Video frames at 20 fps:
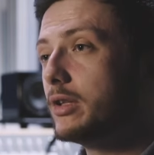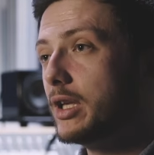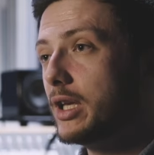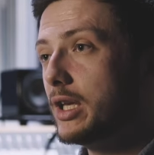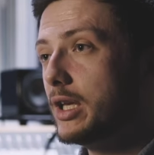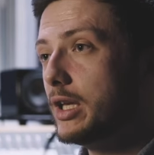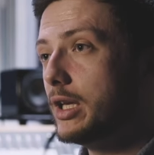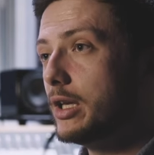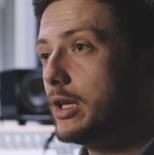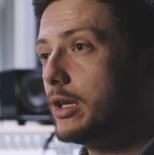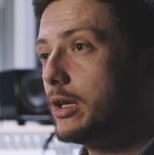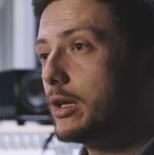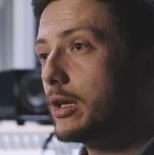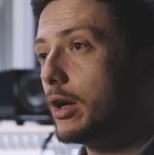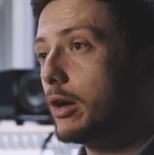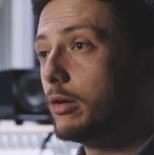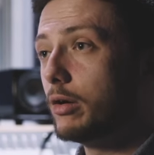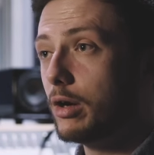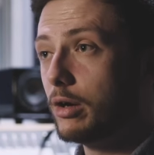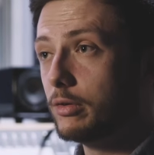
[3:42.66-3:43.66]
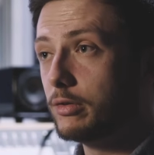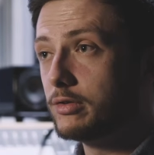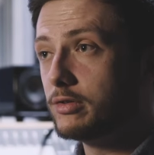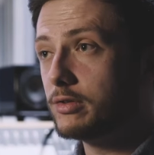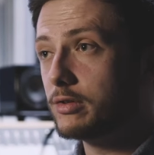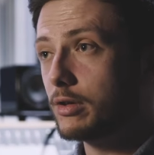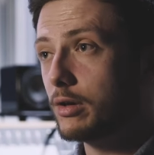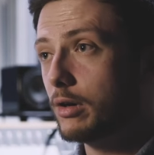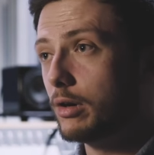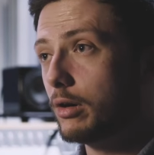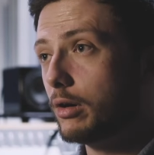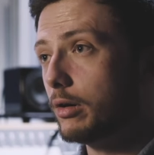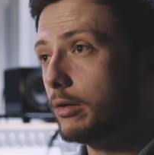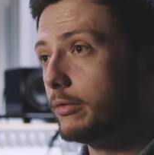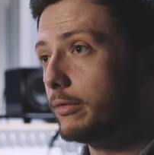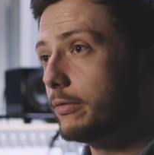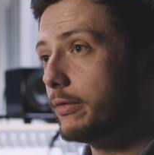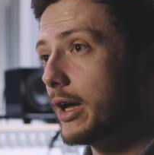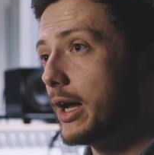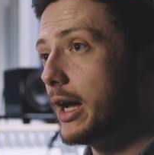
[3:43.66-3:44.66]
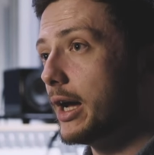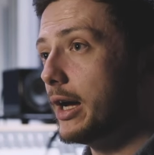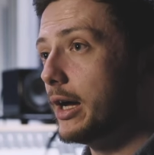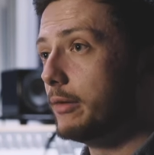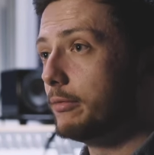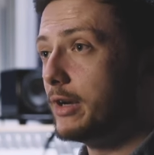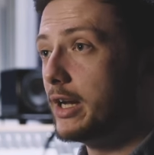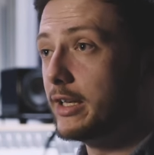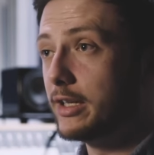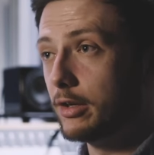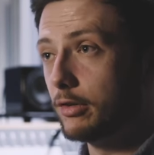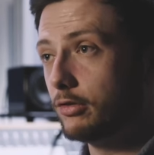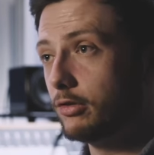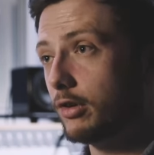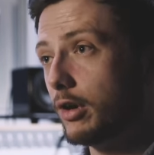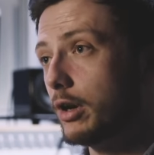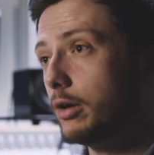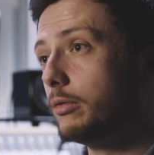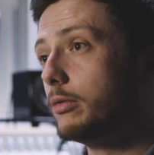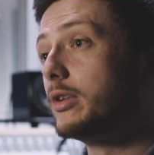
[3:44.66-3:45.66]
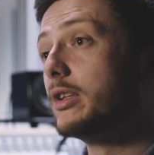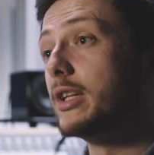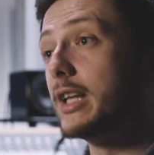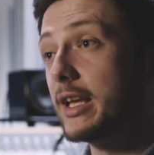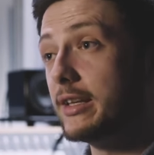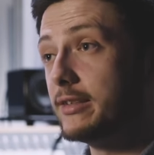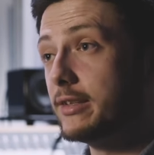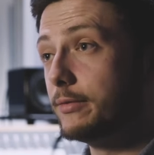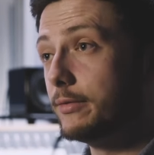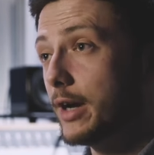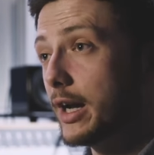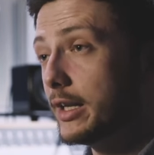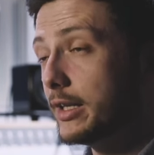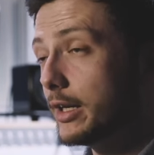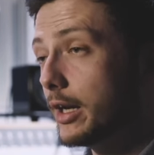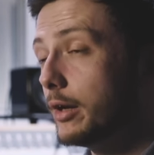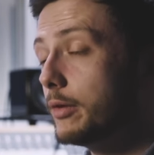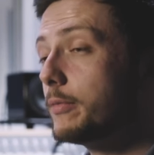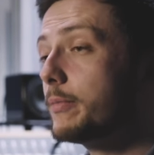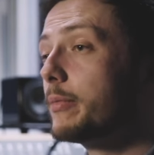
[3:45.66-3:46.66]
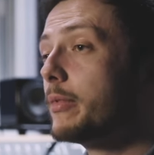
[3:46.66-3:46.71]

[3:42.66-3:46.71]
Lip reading: the co-host of our radio show Native Radio,